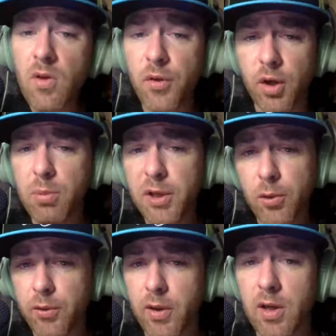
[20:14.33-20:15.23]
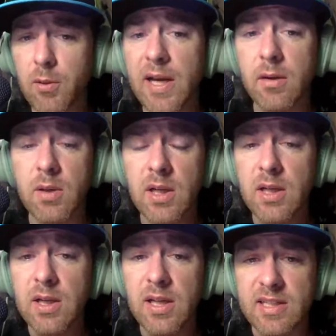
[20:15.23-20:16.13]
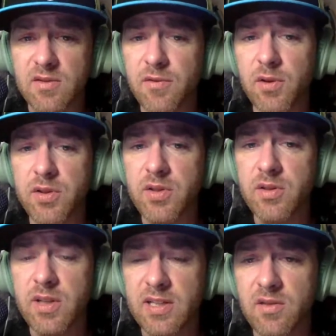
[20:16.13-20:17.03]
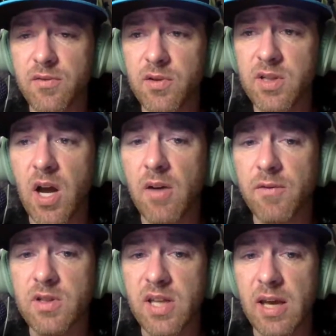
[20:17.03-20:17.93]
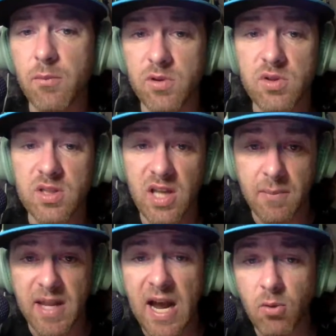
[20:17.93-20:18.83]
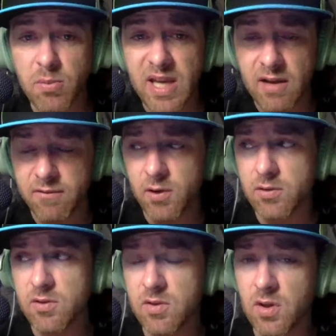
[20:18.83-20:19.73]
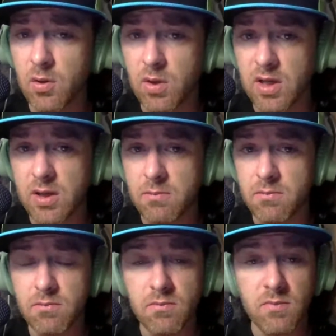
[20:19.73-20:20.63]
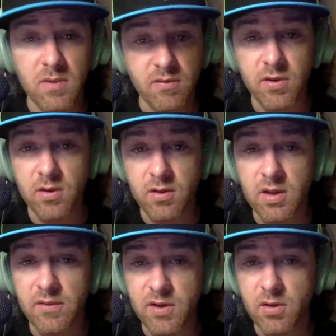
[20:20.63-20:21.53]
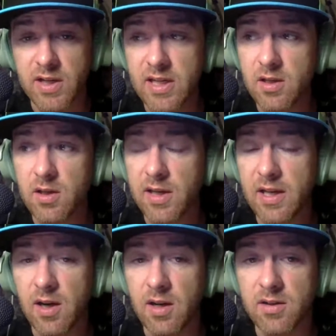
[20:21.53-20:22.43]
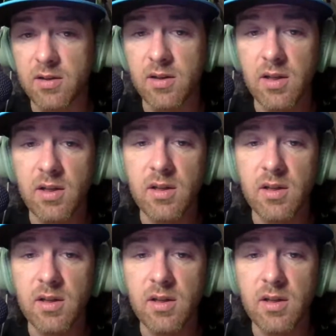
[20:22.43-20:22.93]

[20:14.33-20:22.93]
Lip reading: they're going to play Northern Colorado. That's the first. That's the first conference game, which is a game that I will be at, folks. So if you're in Ogden,